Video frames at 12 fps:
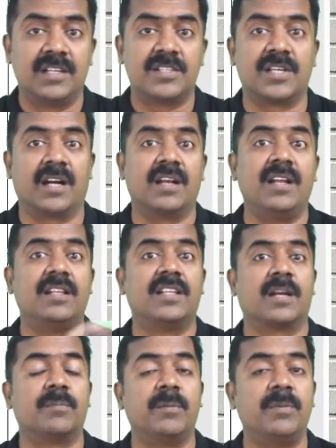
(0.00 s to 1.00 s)
Suddenly
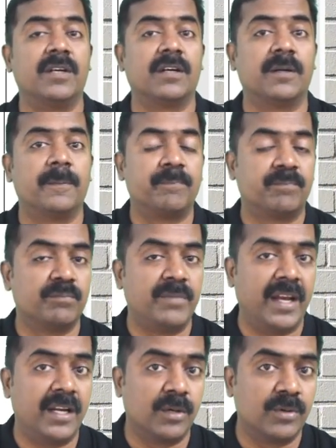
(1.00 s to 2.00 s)
there may be a
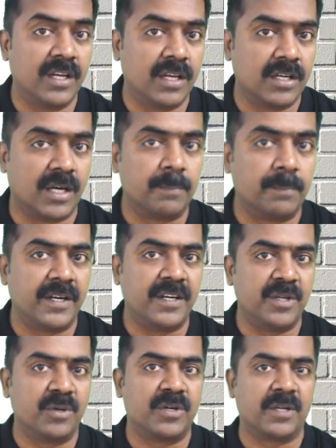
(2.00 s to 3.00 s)
breakdown in a
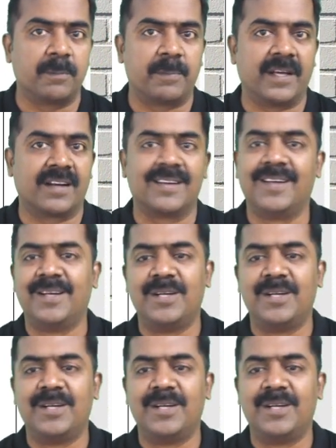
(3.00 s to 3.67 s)
component you have to repair.